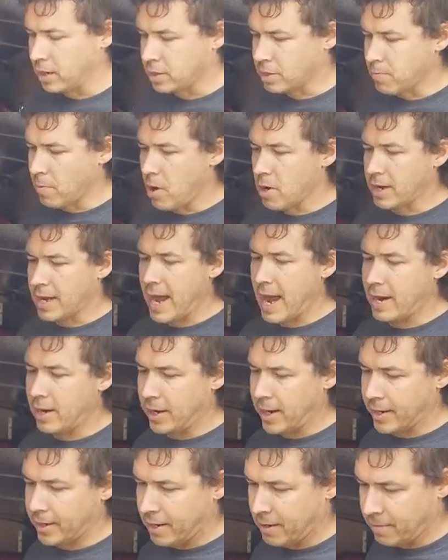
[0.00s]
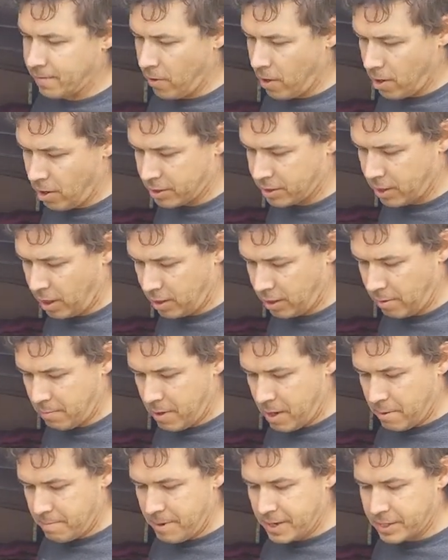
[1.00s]
small catalytic converter. It's called a
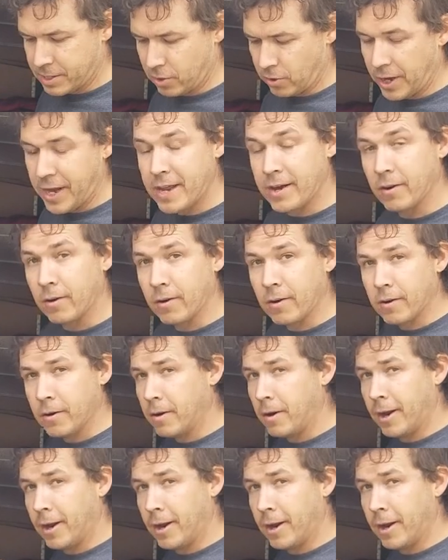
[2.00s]
Mister Heater.